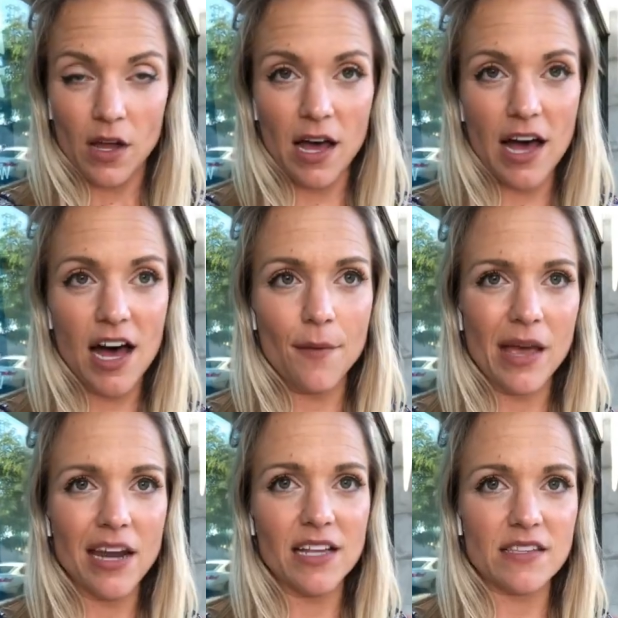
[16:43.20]

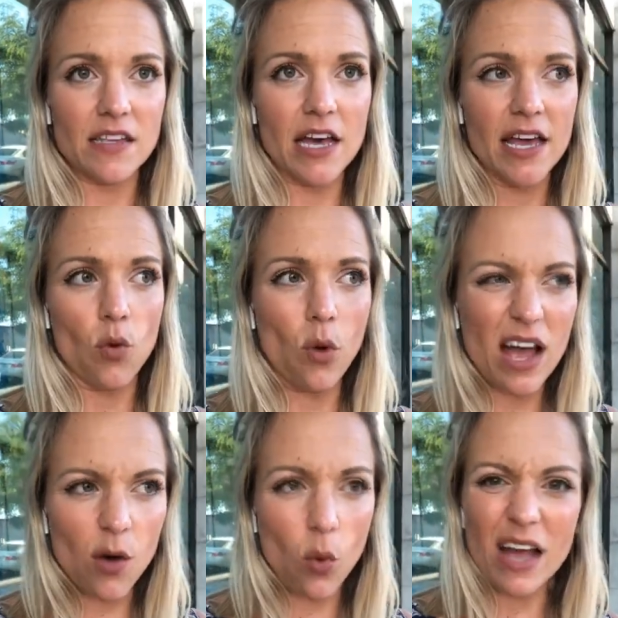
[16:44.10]
And it's like,
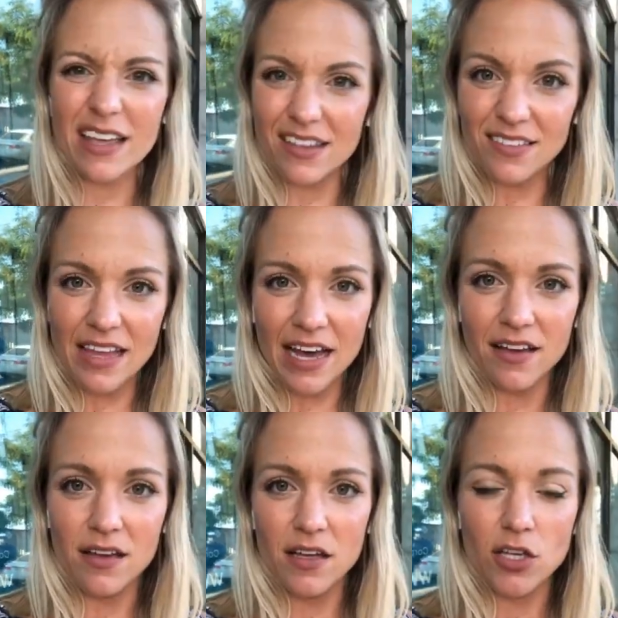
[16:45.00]
wow, why is that?
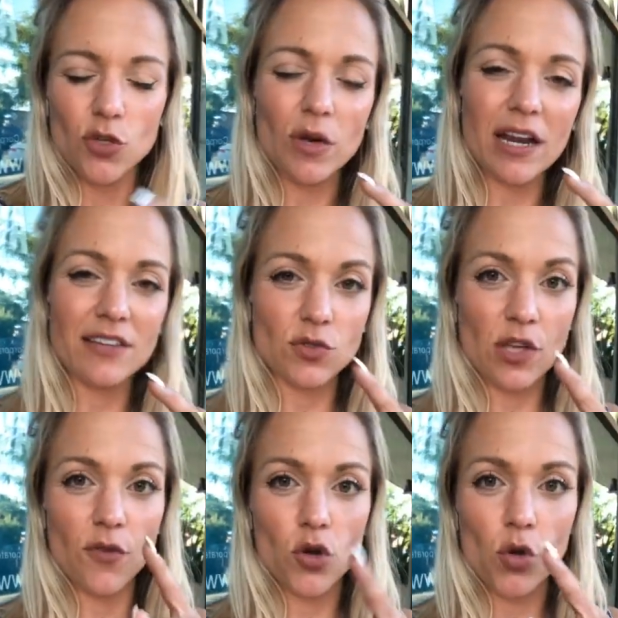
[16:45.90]
You got to ask
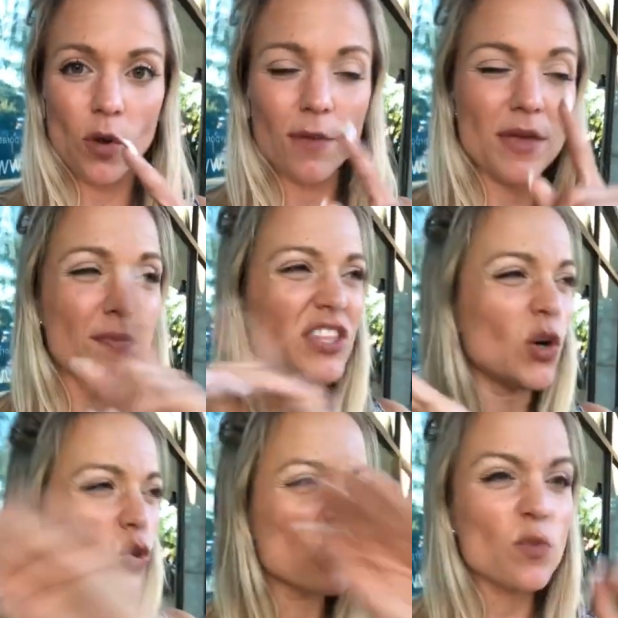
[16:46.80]
yourself, who do you want to be? But the
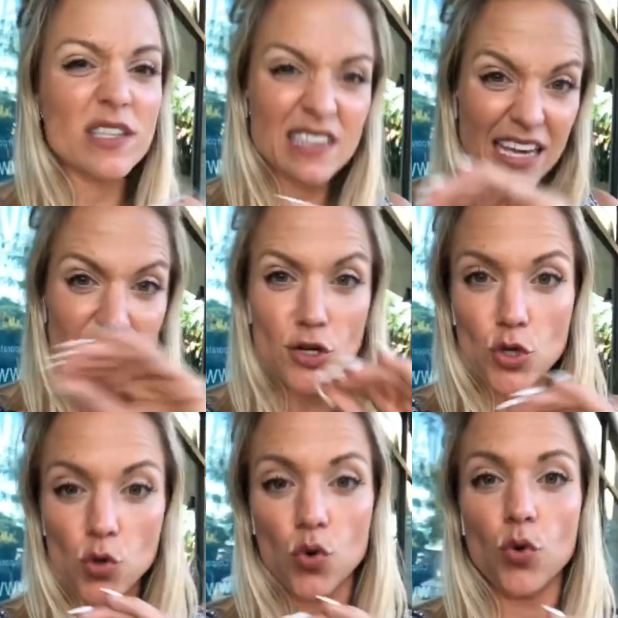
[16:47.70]
only reason I
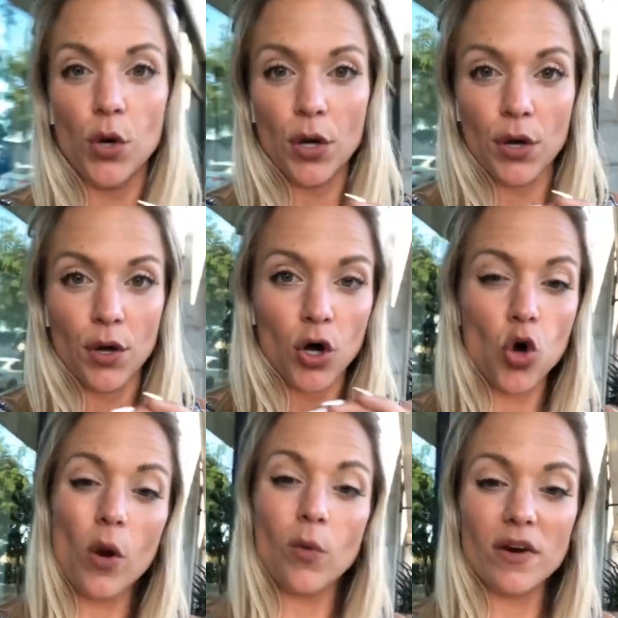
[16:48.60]
knew
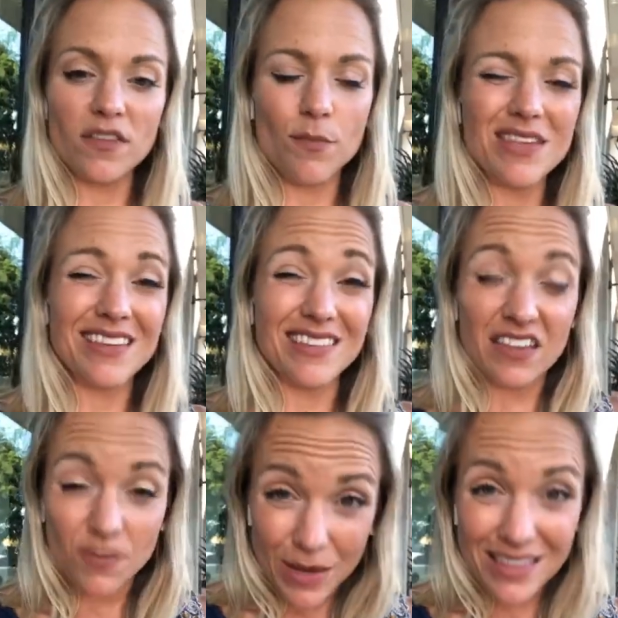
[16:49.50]
who I wanted to be is because I
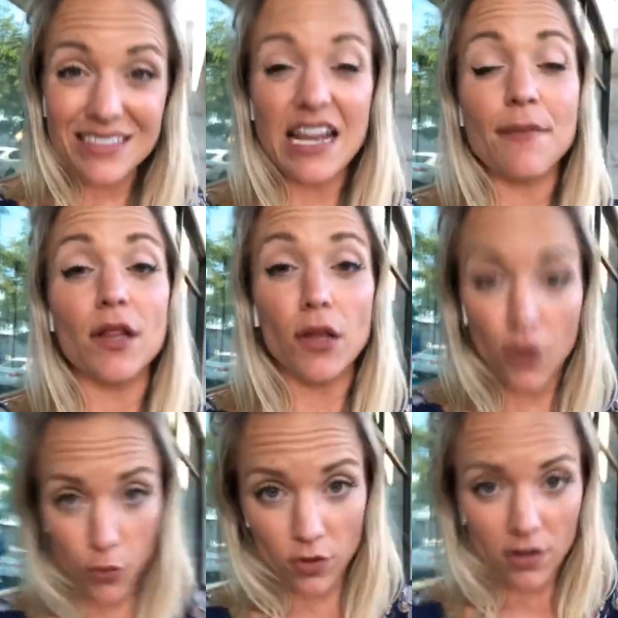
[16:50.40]
spent that time
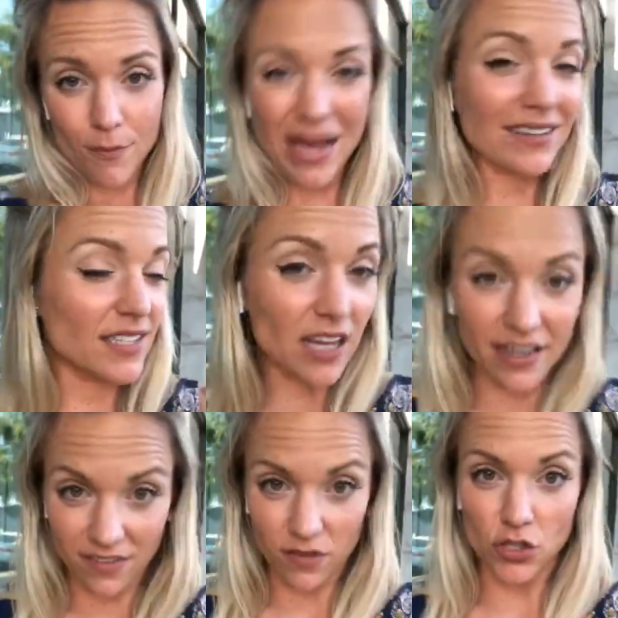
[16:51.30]
alone. Back to the
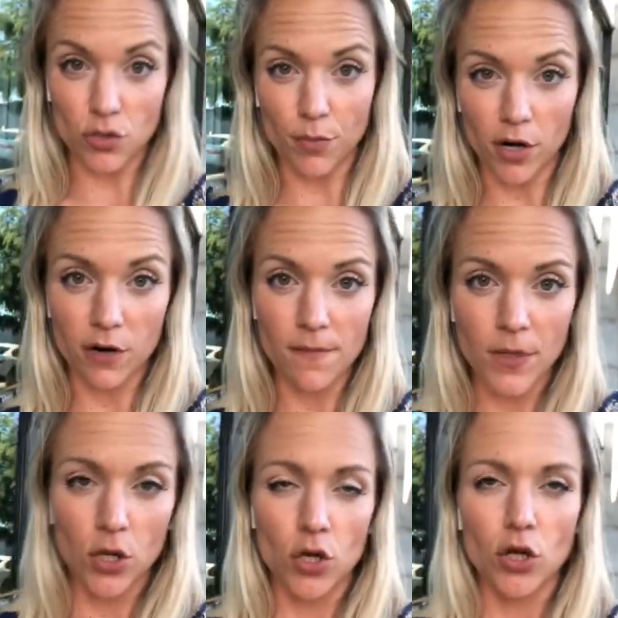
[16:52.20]
isolation part.
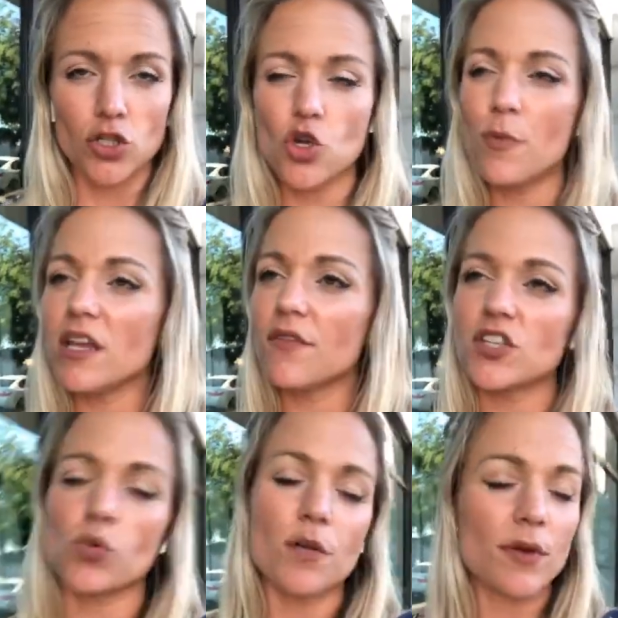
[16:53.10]
Too many of
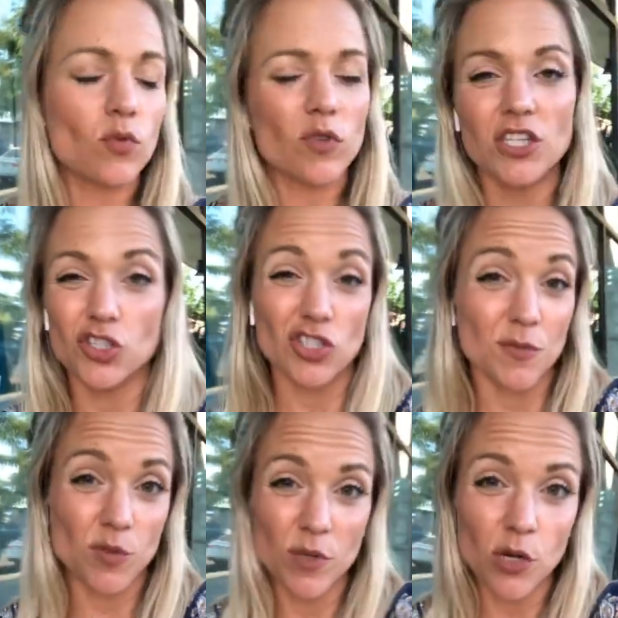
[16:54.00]
us want to be in
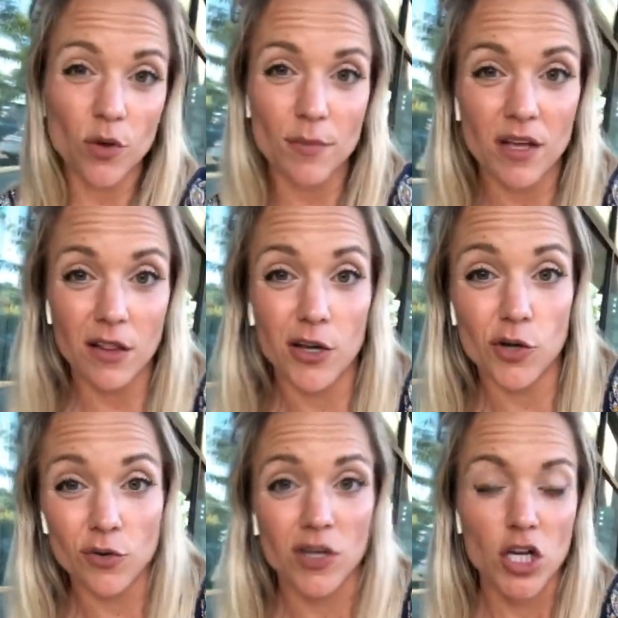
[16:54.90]
relationships and we don't want to be
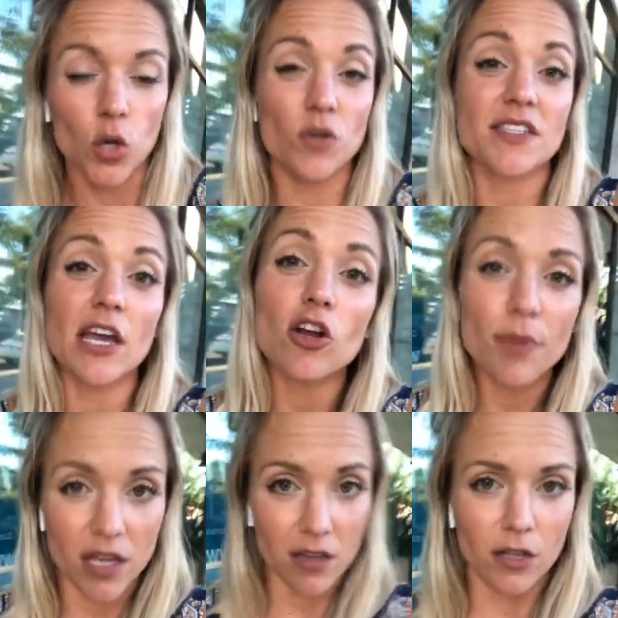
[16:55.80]
alone. We're scared of
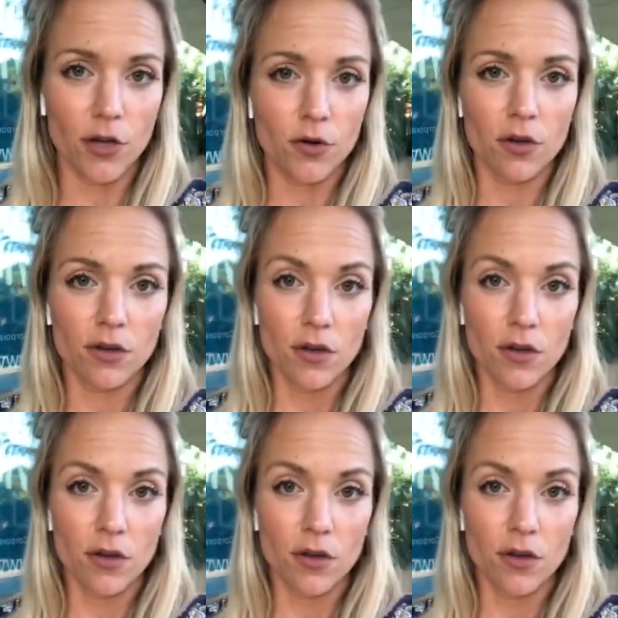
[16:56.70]
being alone.